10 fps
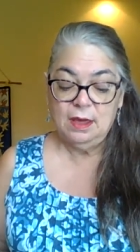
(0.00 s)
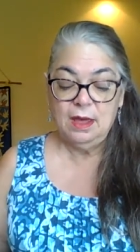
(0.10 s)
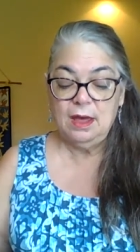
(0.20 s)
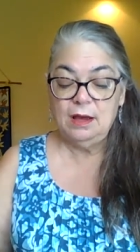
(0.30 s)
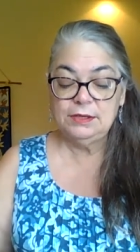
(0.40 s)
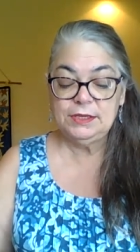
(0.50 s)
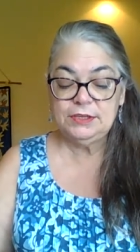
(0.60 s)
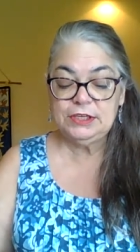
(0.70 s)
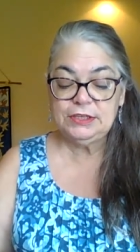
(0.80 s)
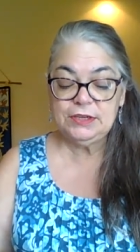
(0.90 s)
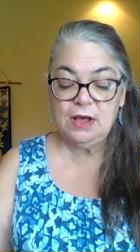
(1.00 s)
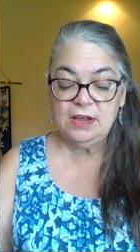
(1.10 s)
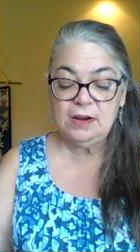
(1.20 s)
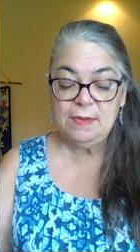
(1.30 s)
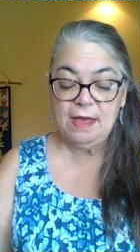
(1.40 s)
Oh, so she's
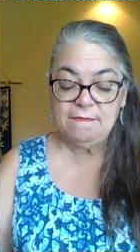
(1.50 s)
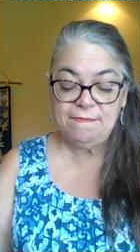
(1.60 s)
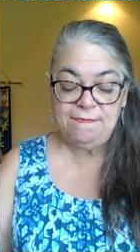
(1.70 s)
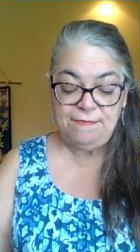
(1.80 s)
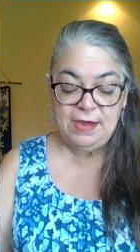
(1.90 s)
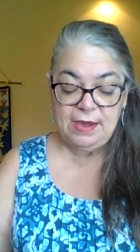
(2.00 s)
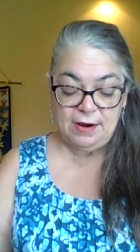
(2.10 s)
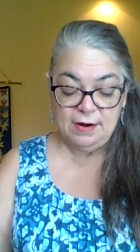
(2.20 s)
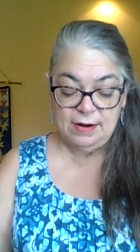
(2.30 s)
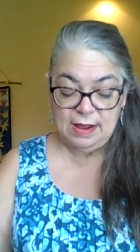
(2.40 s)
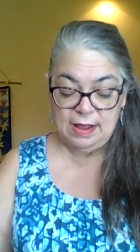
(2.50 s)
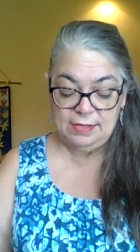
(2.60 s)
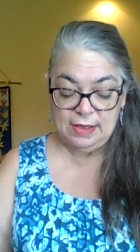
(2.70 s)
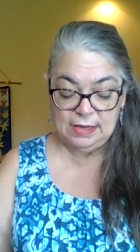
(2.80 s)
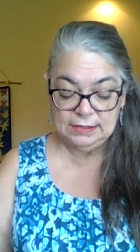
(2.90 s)
talking about fear
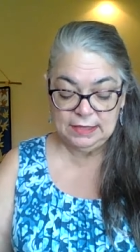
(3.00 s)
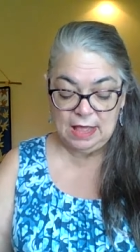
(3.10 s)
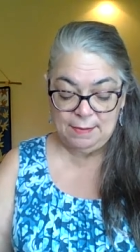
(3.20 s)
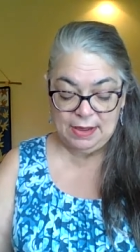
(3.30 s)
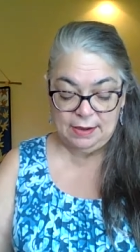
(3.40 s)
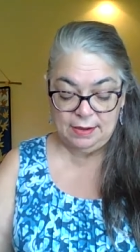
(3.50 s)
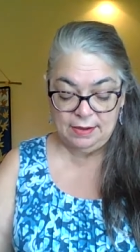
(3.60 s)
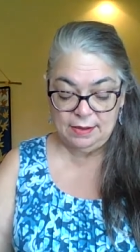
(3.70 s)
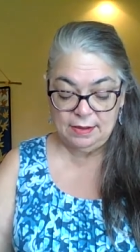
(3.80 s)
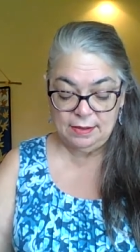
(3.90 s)
in the Islamic.